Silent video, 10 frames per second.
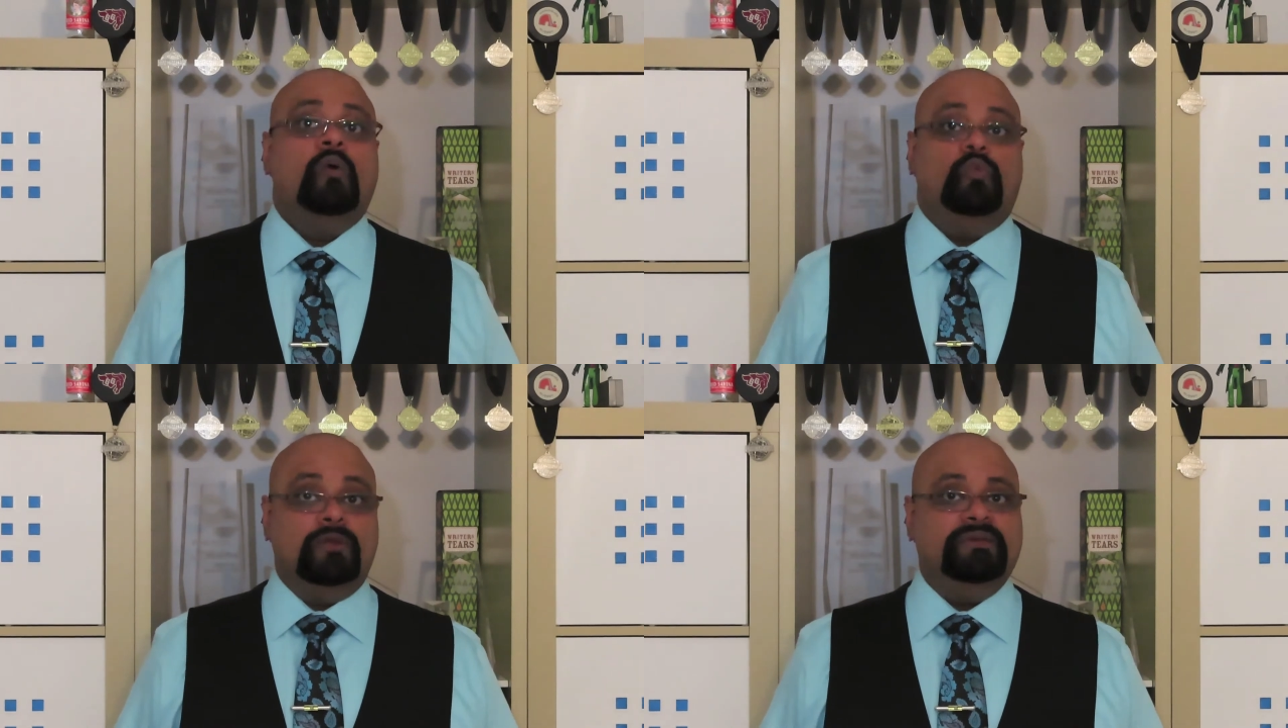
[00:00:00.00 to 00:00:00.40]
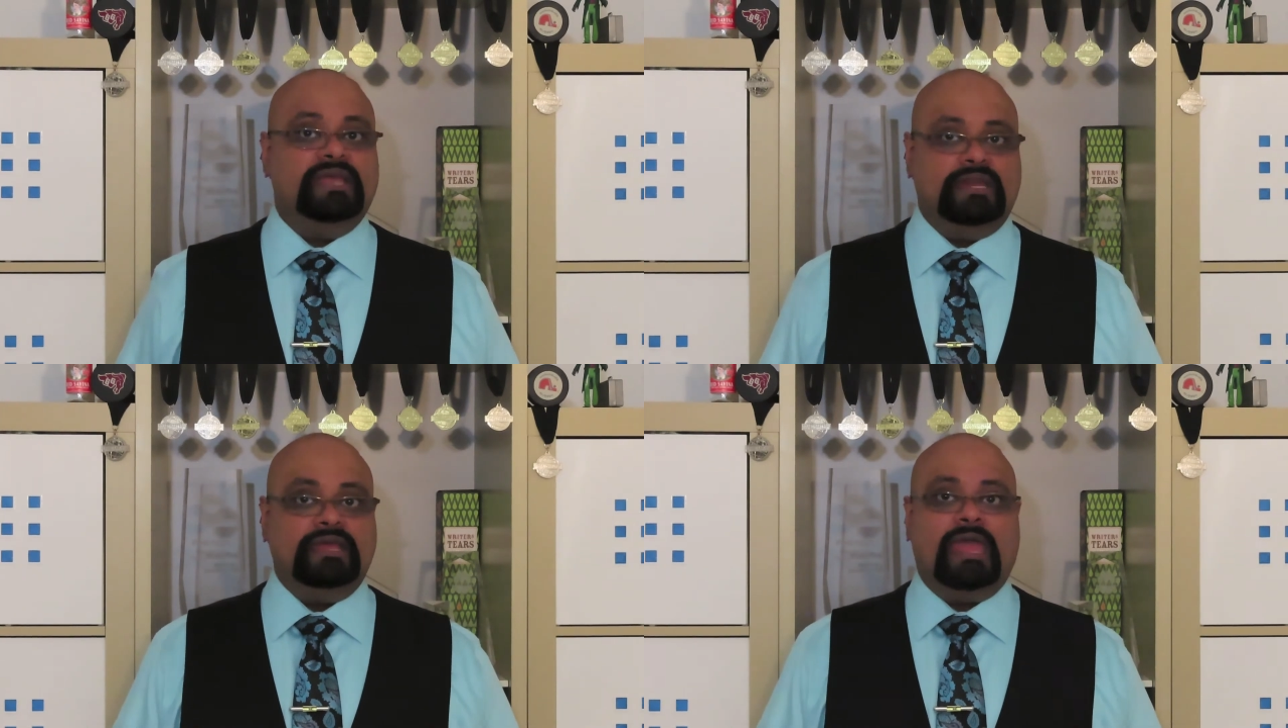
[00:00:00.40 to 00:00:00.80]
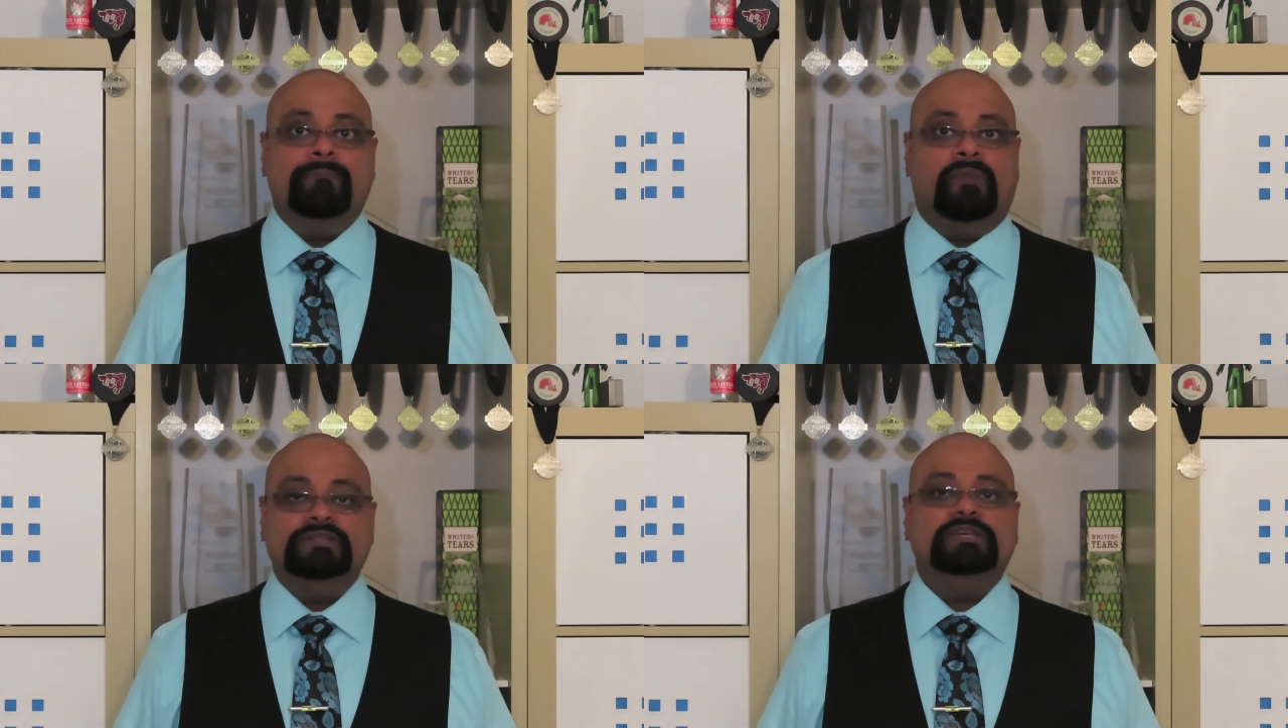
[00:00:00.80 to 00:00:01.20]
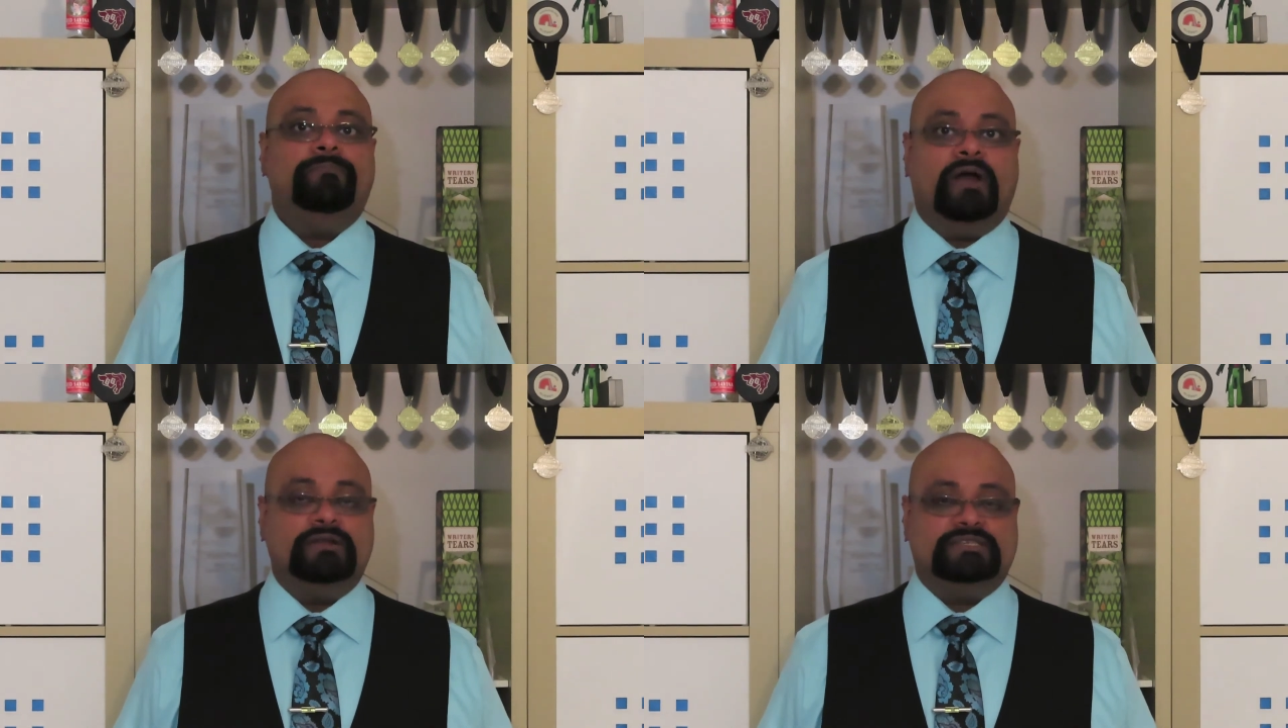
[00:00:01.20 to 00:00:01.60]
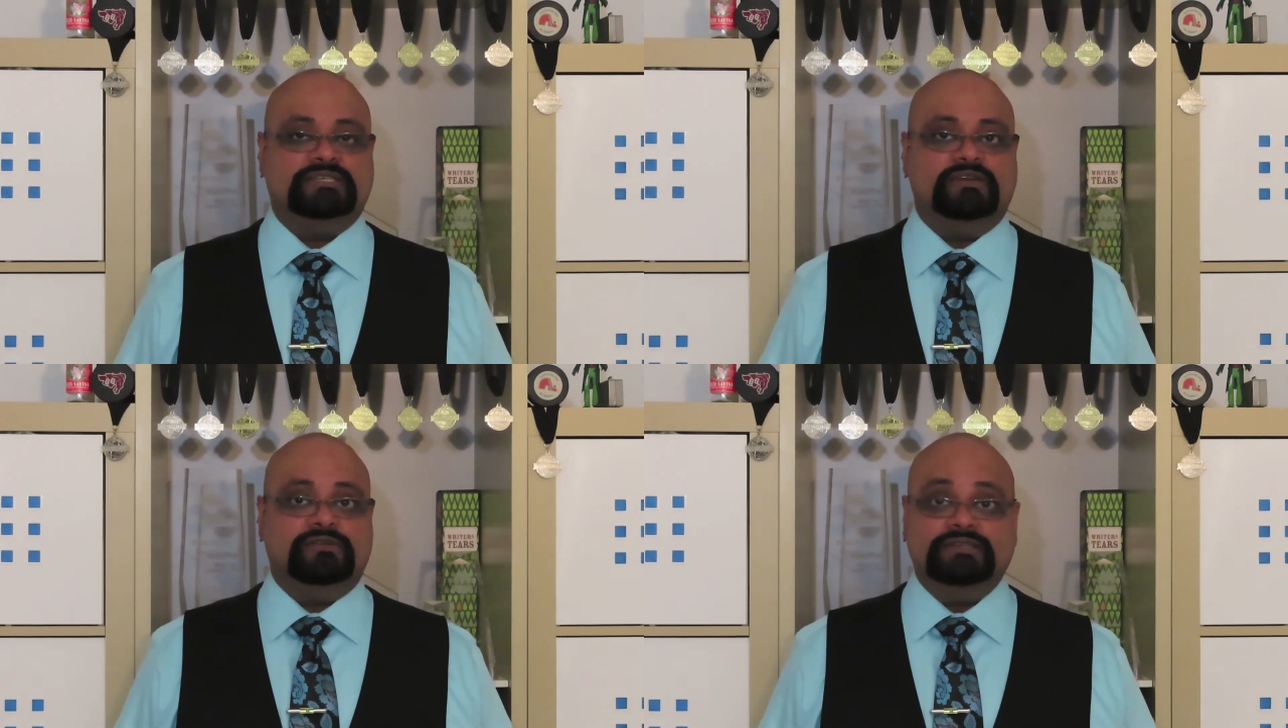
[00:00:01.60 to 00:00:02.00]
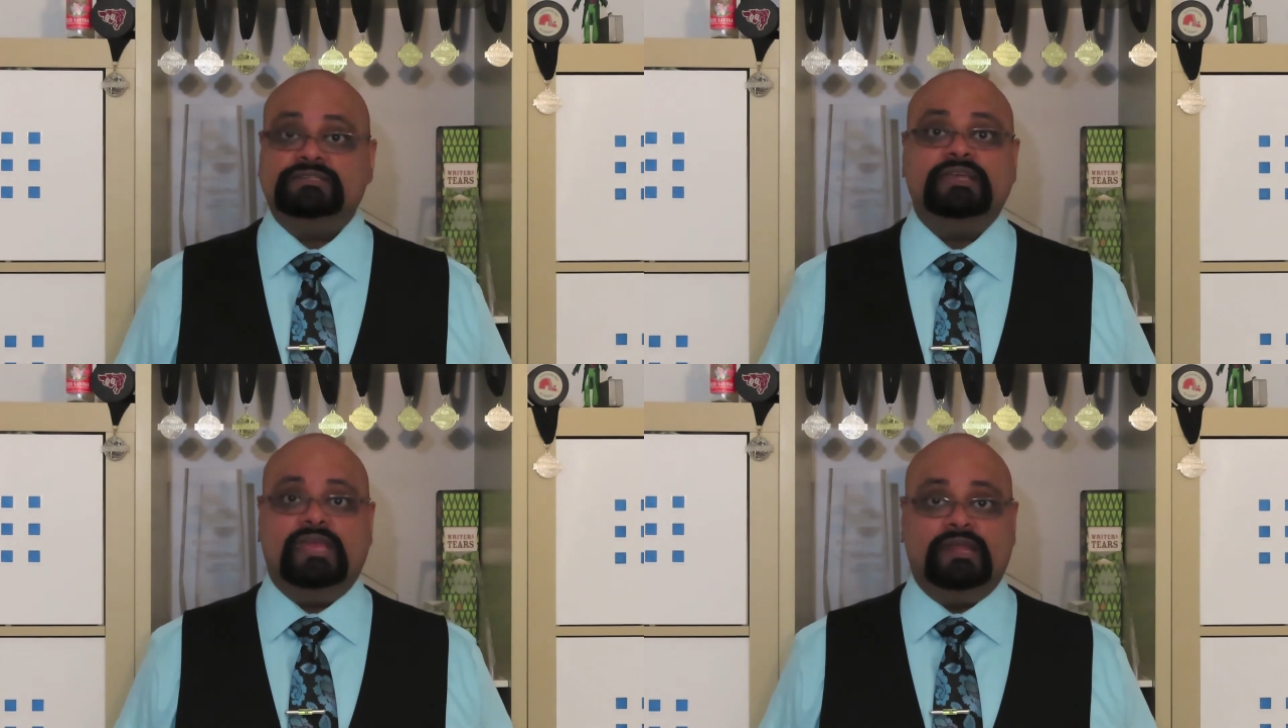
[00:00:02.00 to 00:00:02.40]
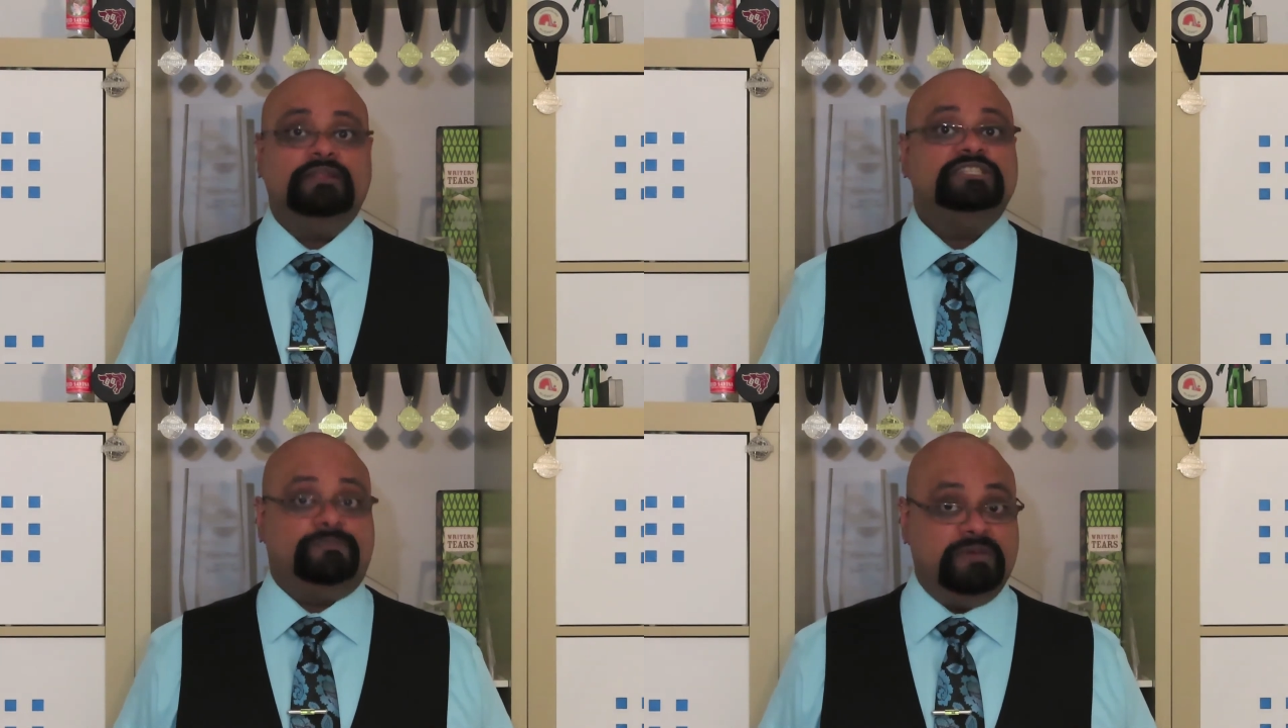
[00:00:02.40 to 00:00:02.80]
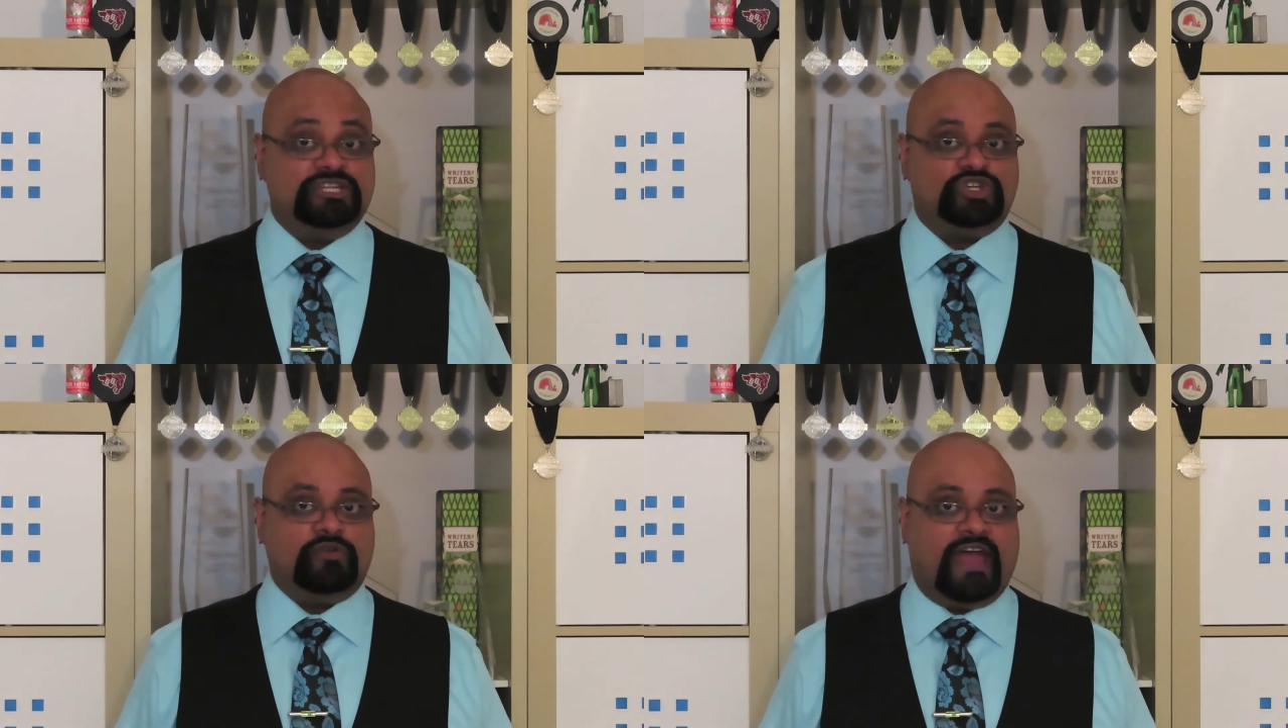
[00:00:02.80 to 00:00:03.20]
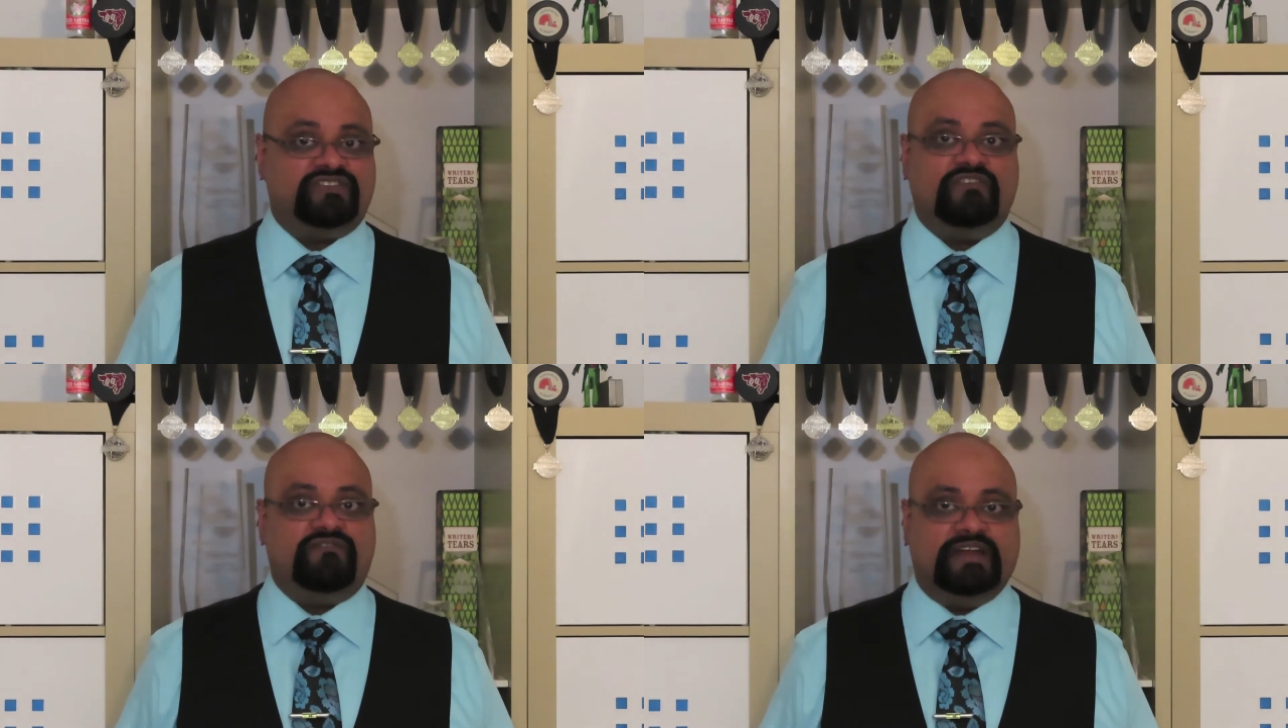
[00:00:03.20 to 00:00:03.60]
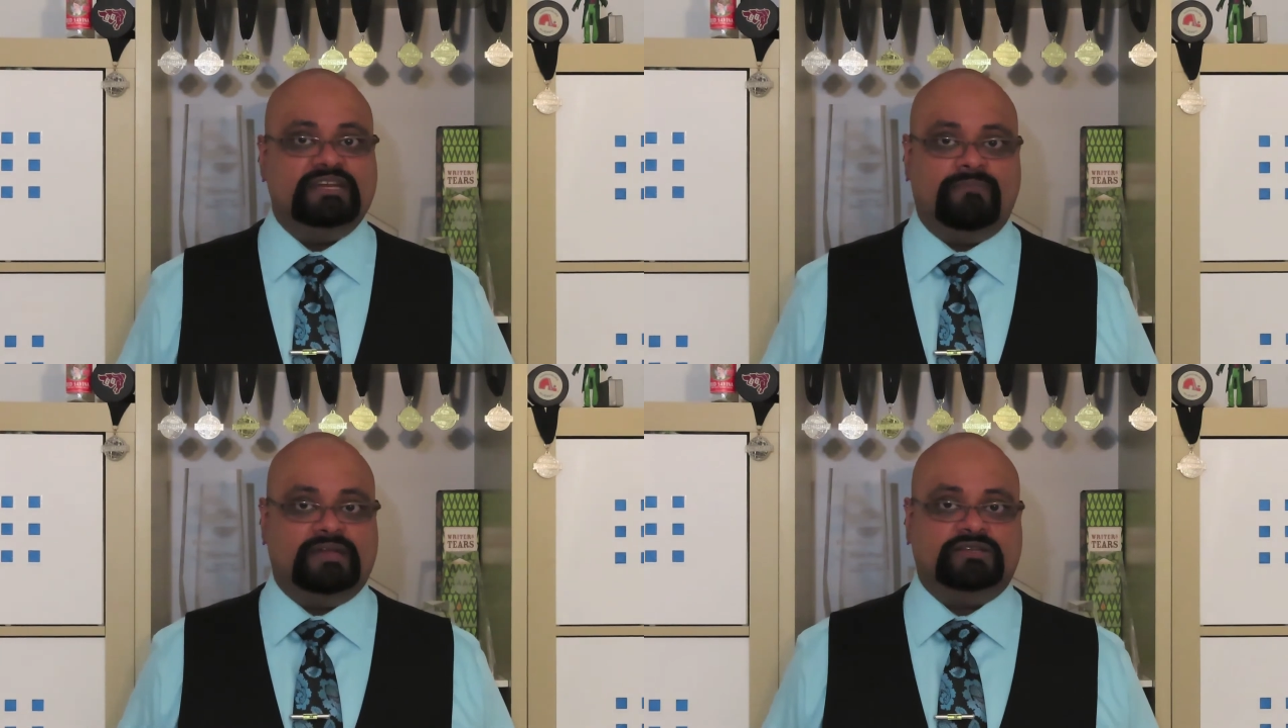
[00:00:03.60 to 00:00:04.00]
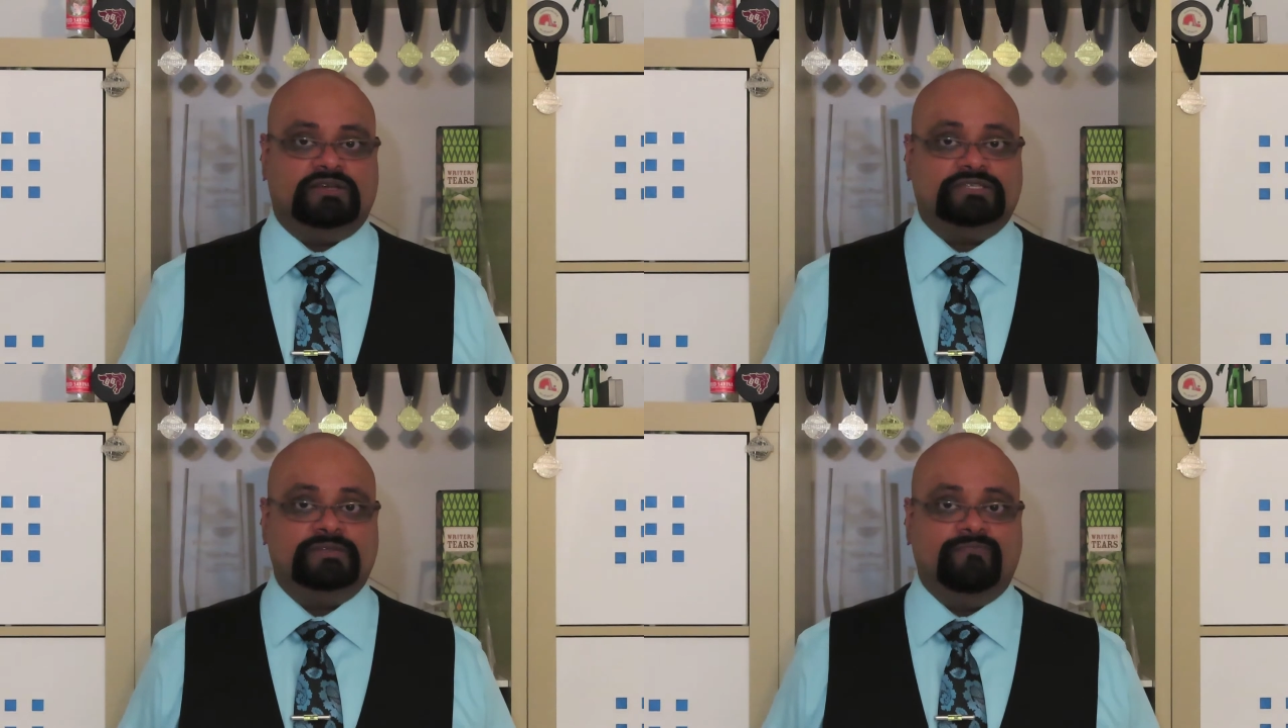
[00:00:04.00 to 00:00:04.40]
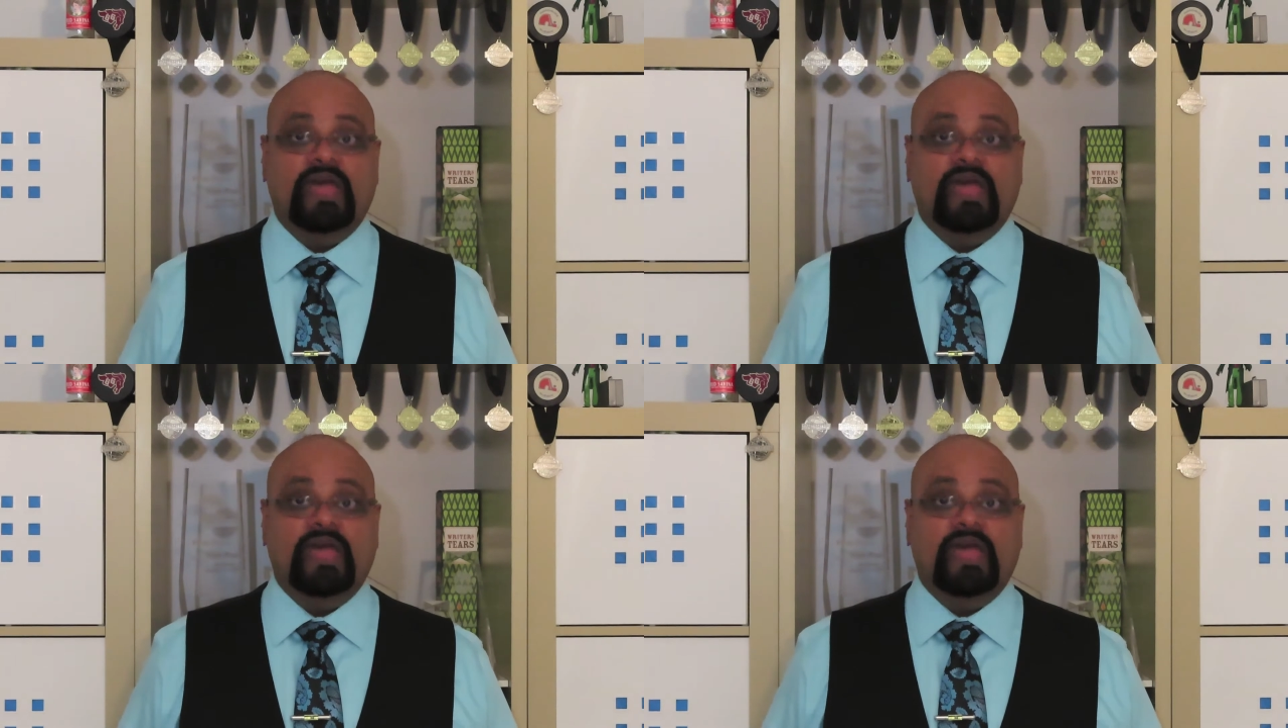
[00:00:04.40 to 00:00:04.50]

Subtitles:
We're beginning a multi-part series in Speechcraft Fundamentals.